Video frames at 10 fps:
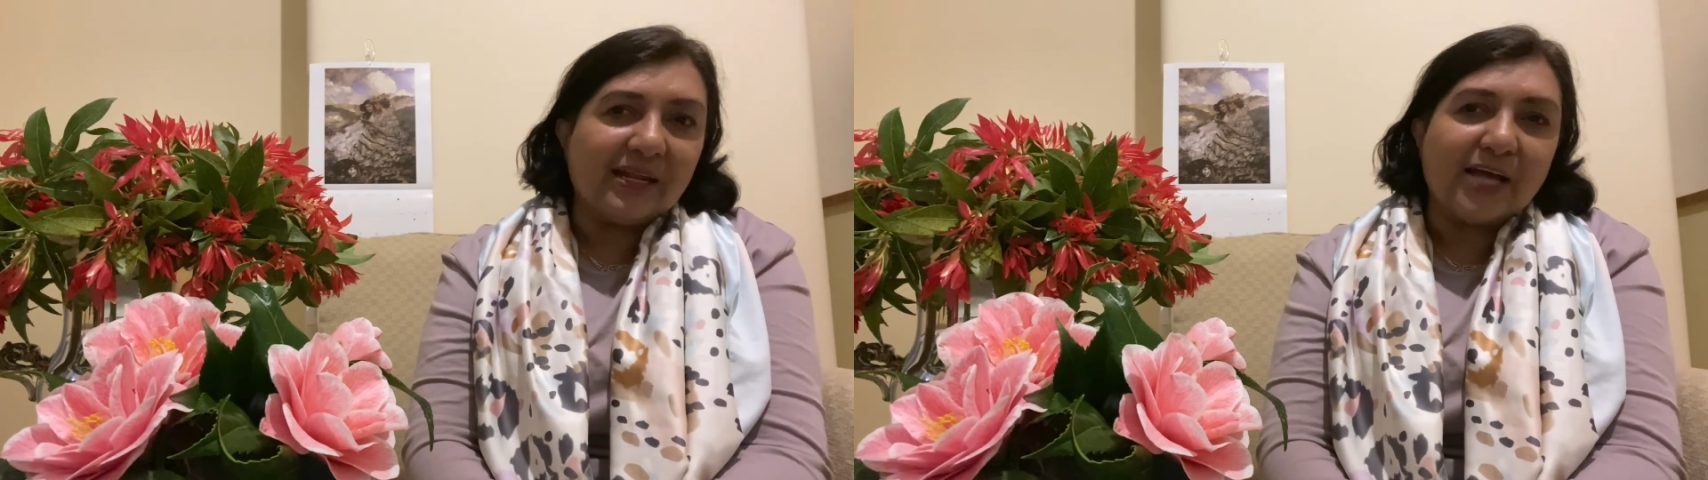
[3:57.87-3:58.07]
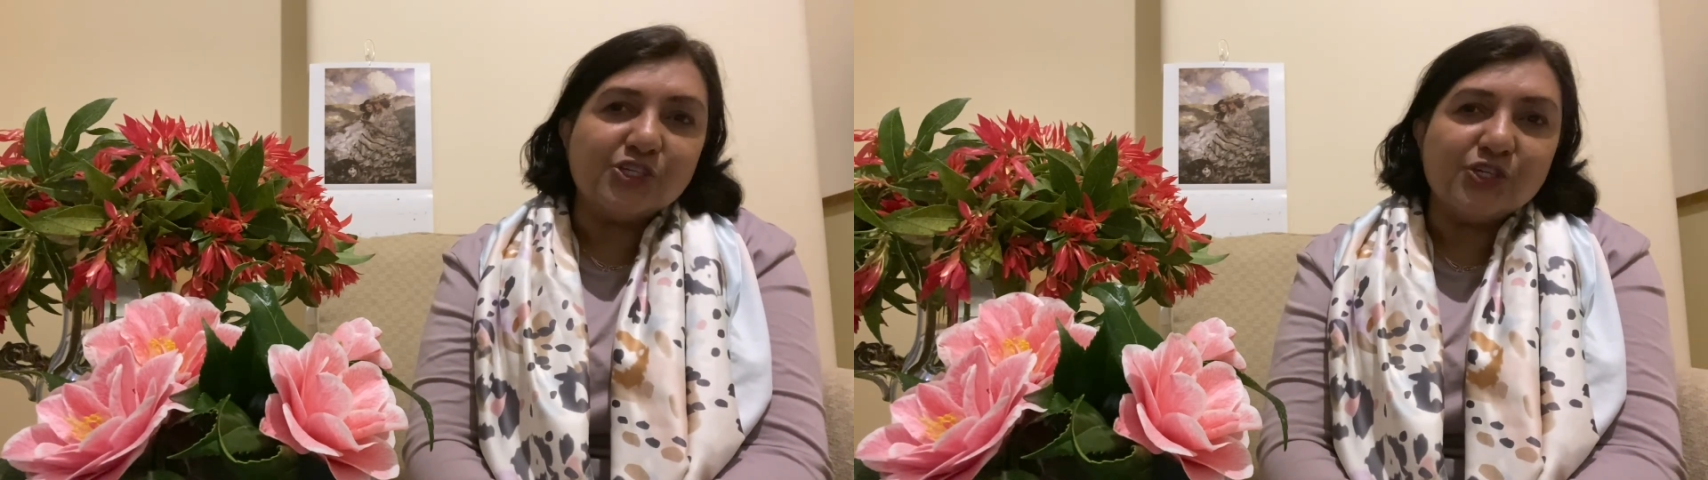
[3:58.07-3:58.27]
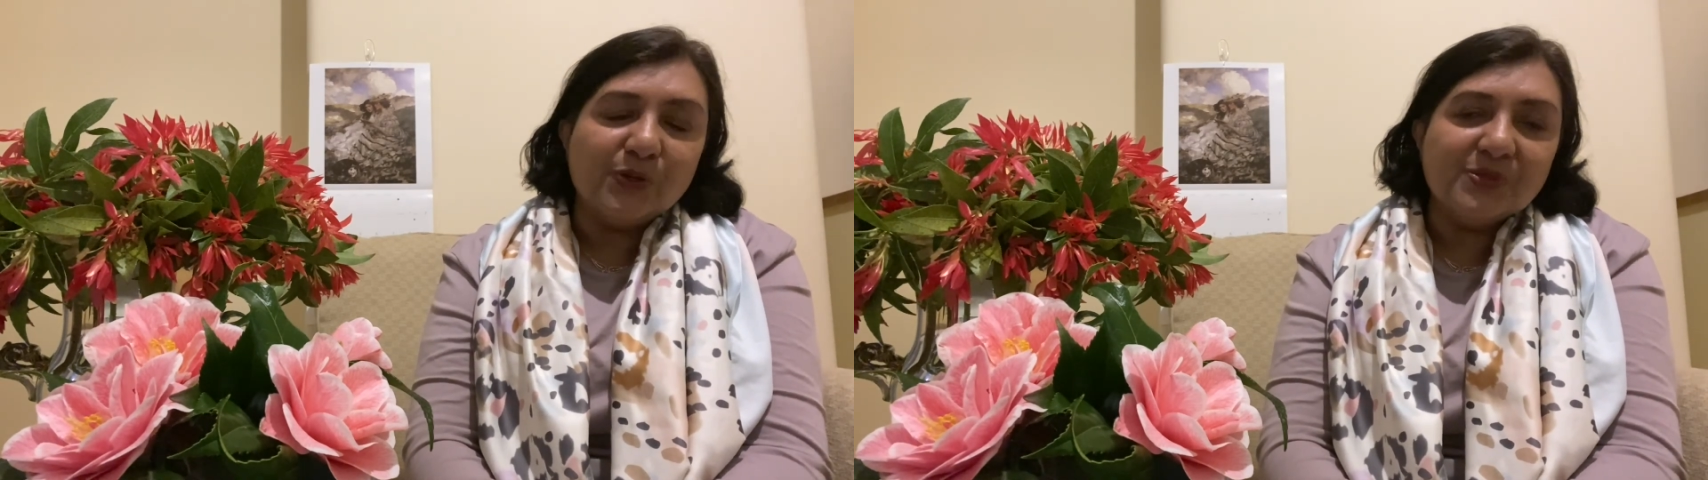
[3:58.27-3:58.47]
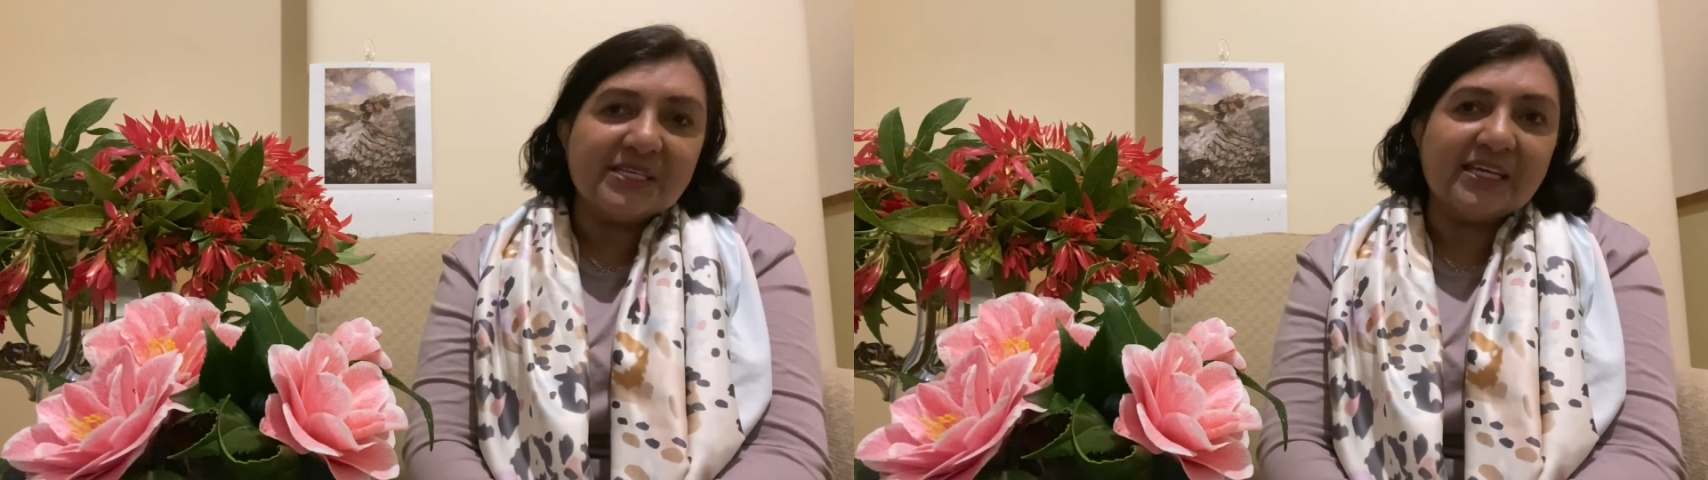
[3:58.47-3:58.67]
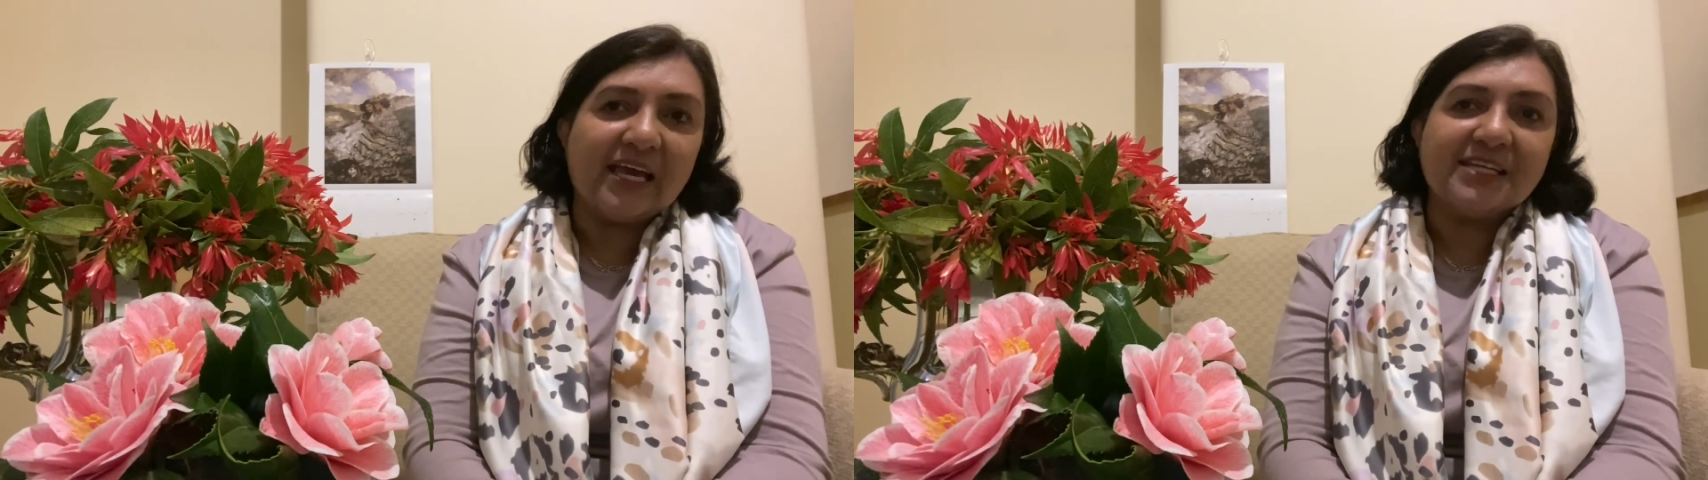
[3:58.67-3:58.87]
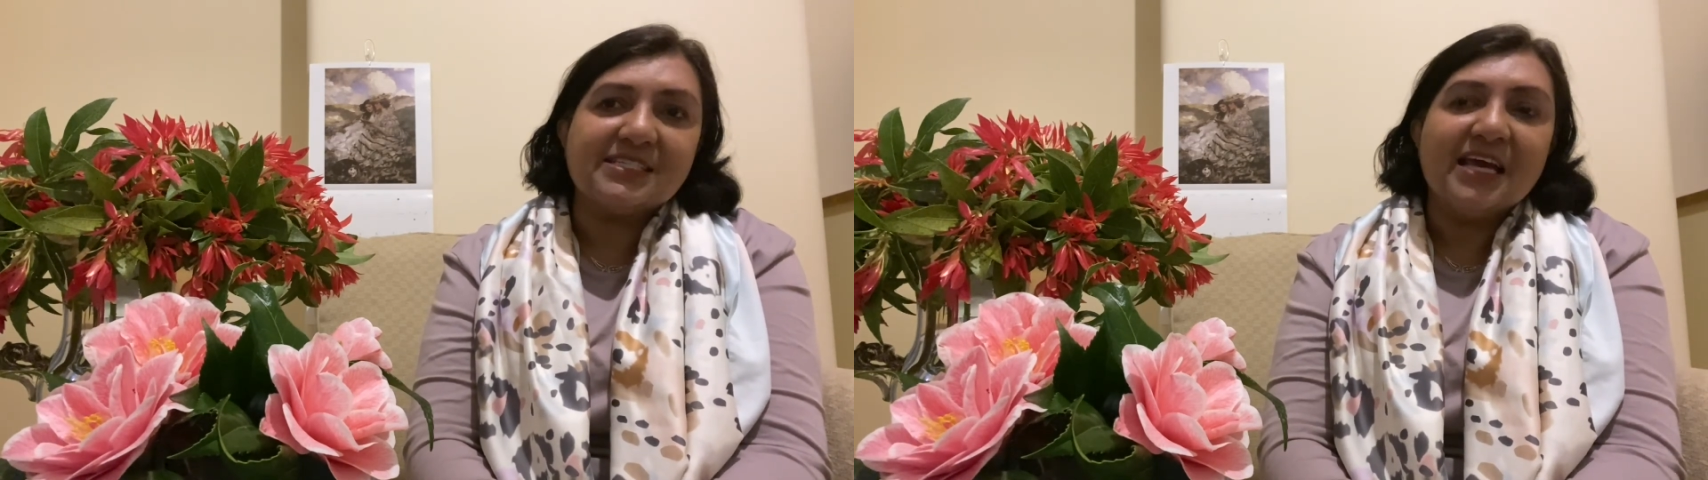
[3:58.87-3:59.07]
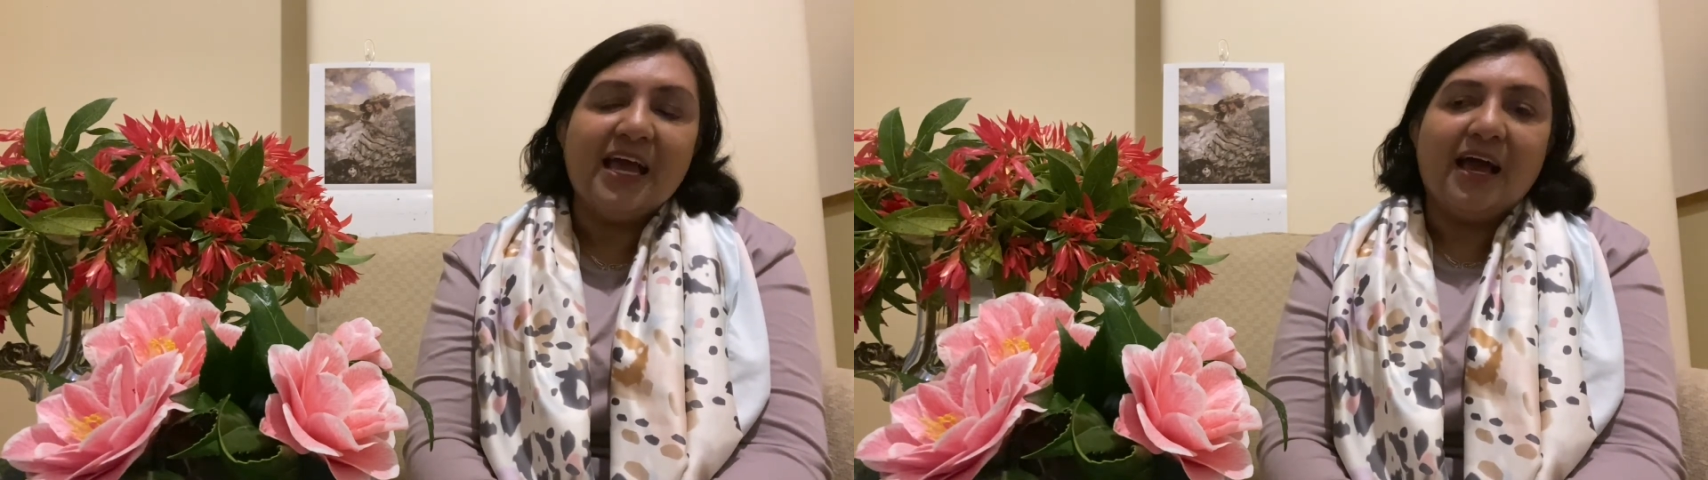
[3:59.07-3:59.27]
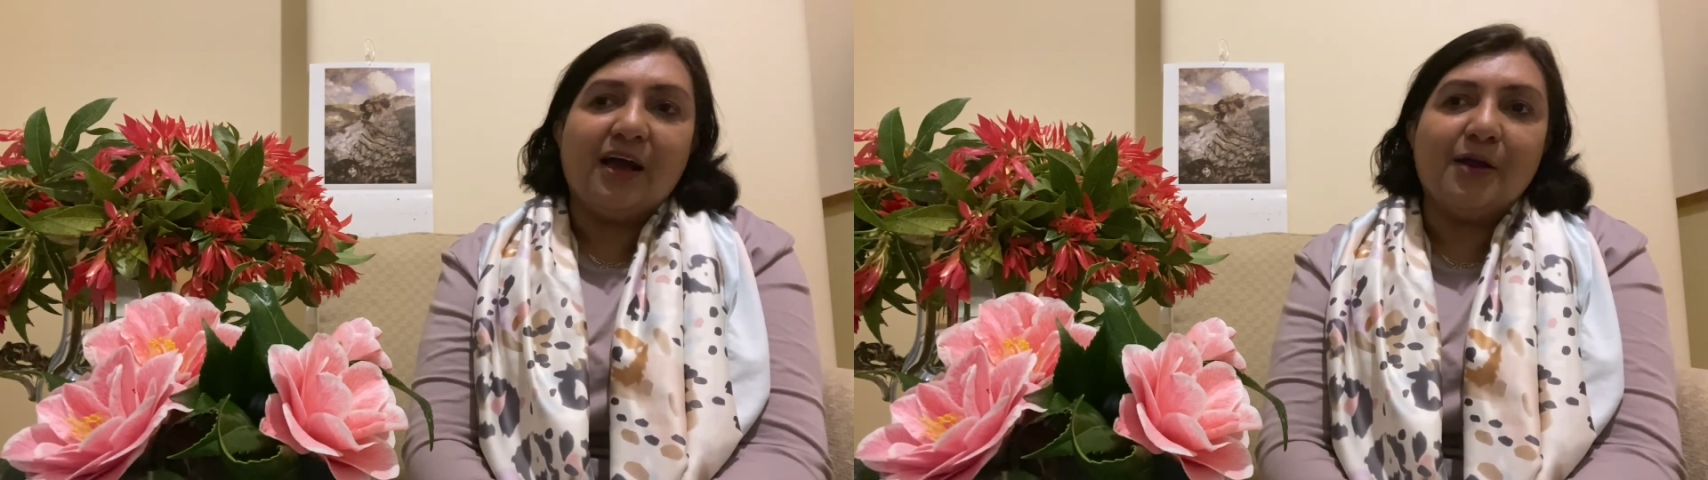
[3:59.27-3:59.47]
and using it
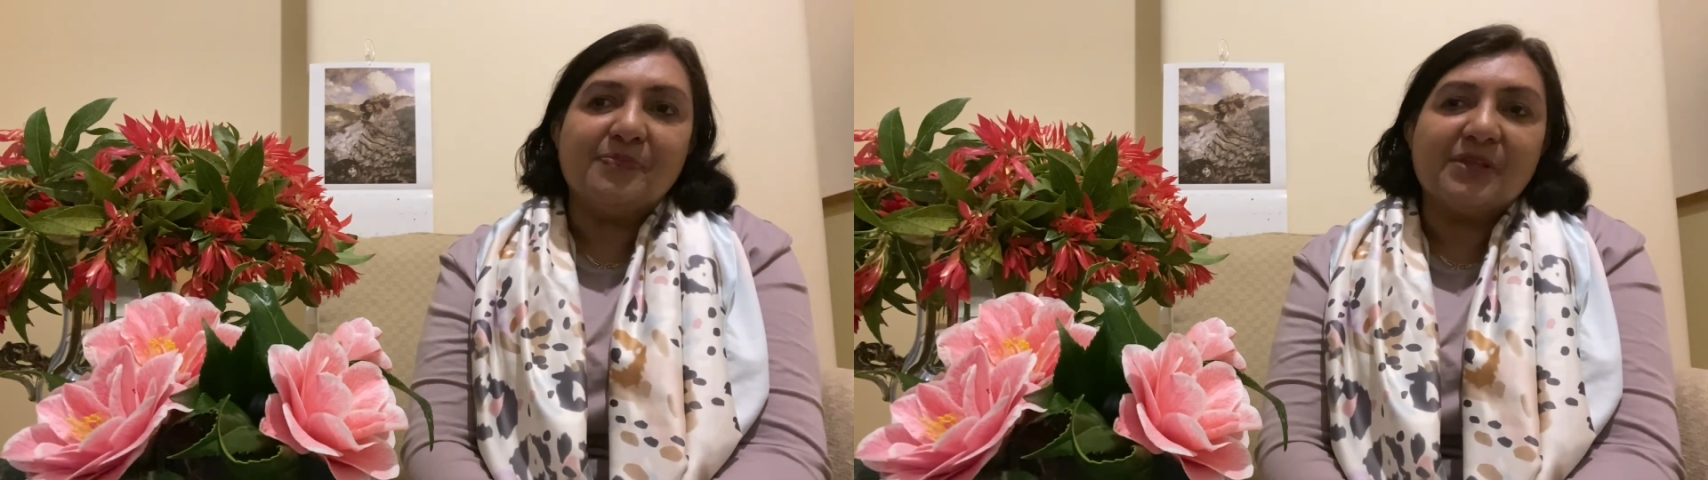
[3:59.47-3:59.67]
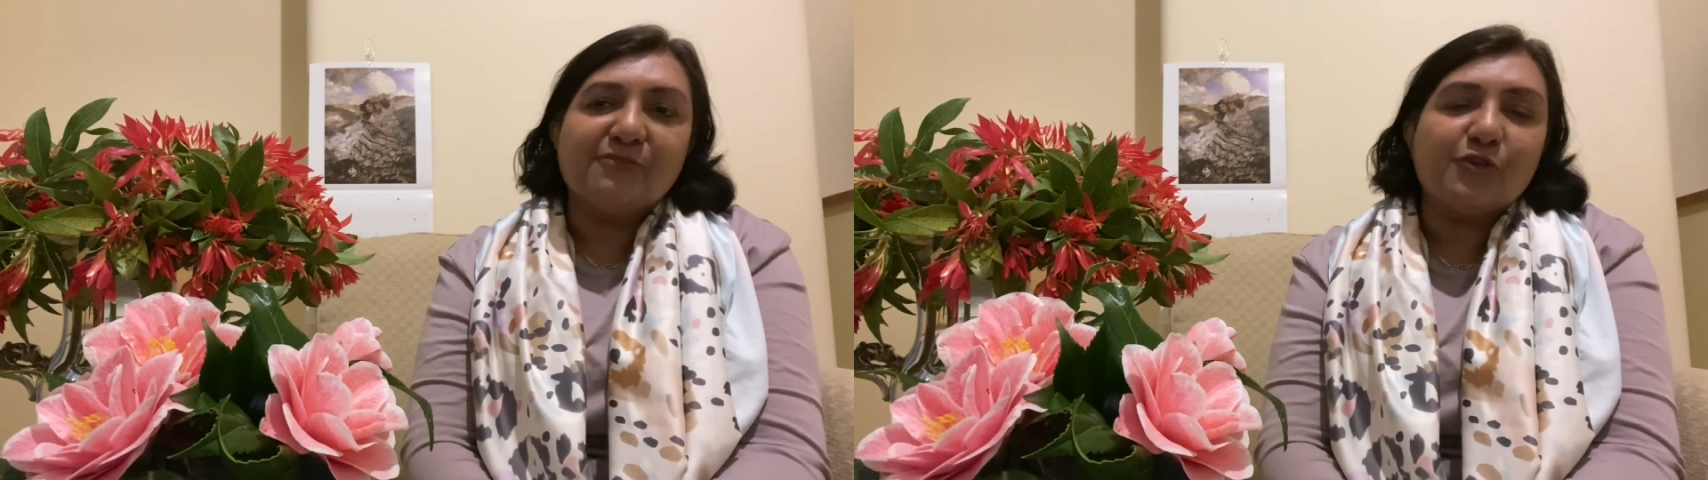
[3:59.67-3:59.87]
for